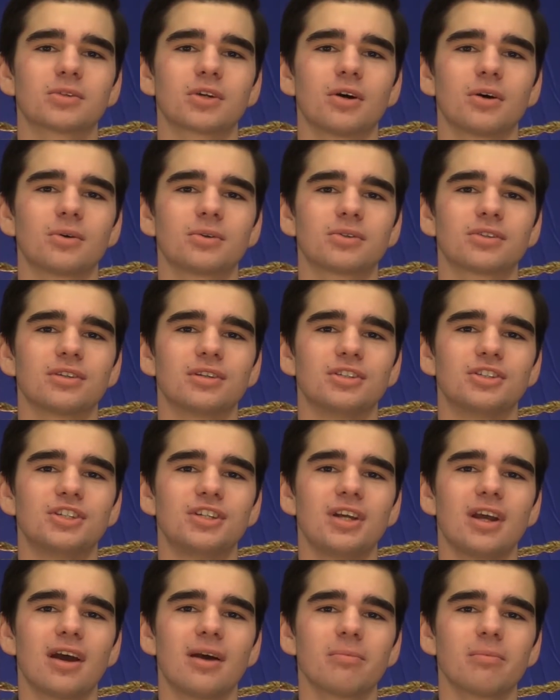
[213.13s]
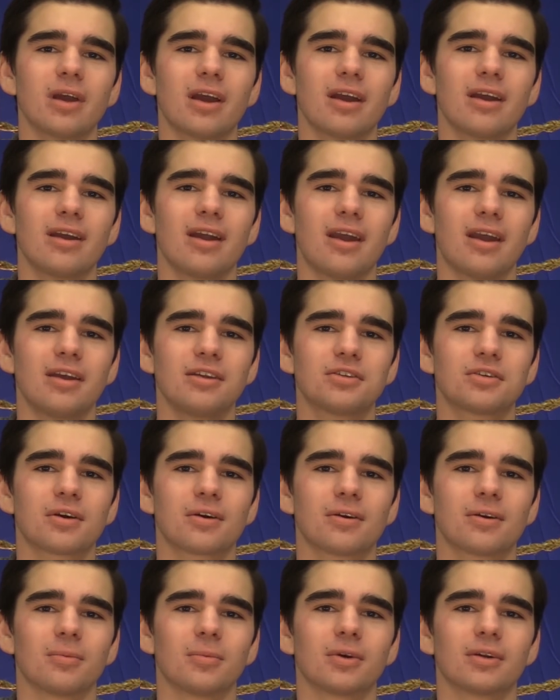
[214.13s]
host the GMAA
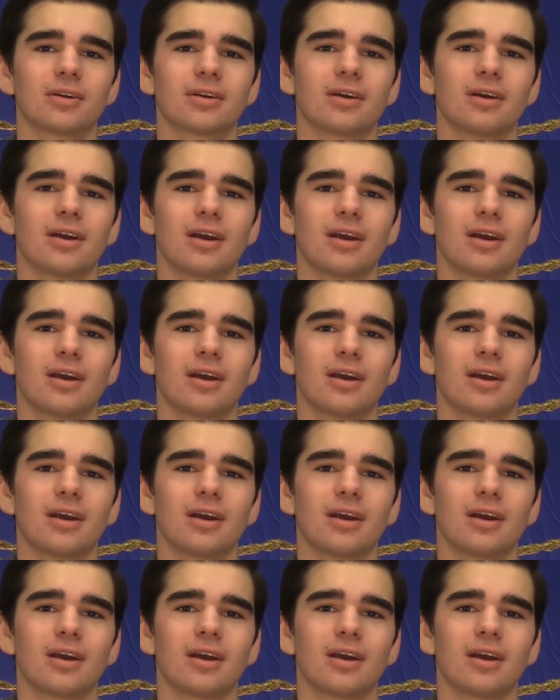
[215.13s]
tournament